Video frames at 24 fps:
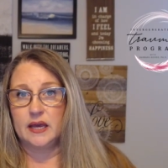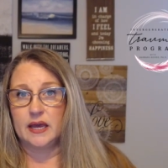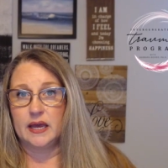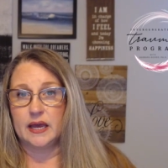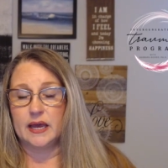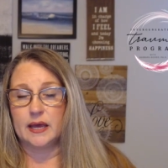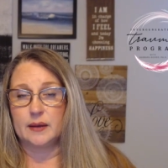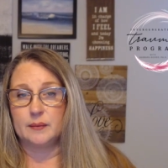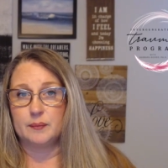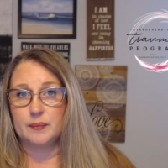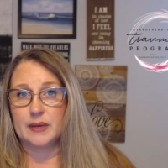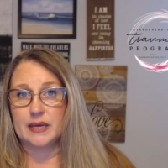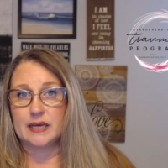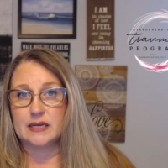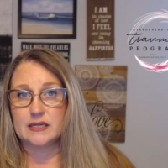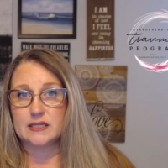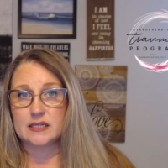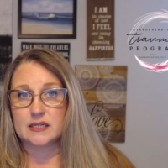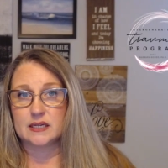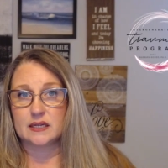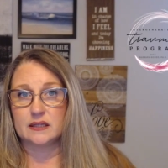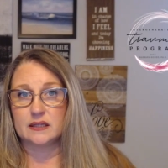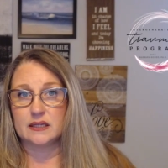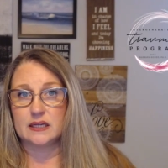And
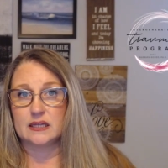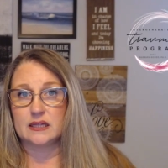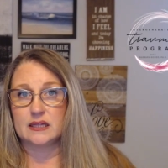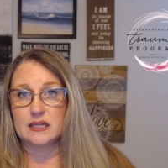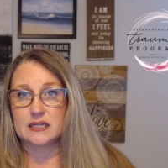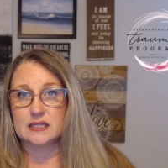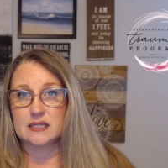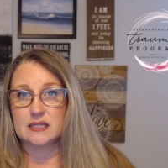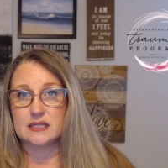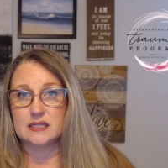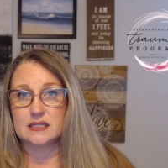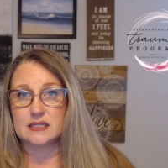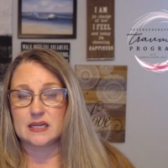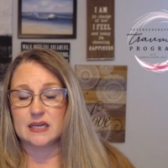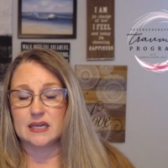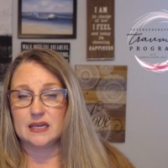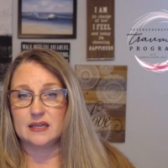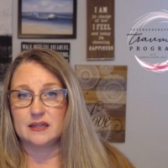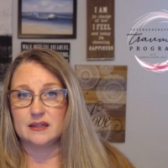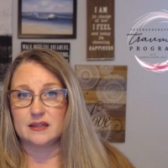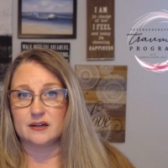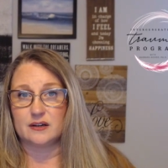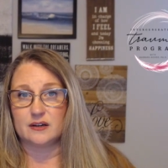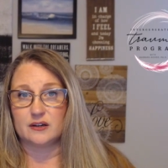basically this is
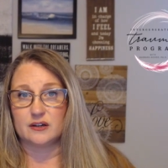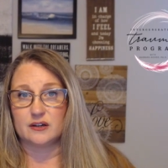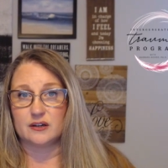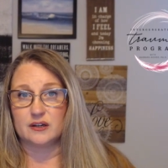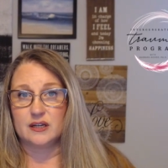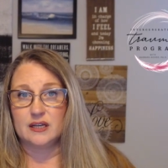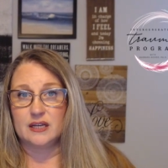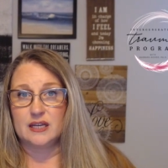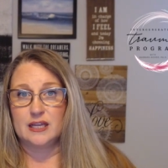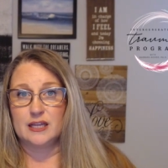either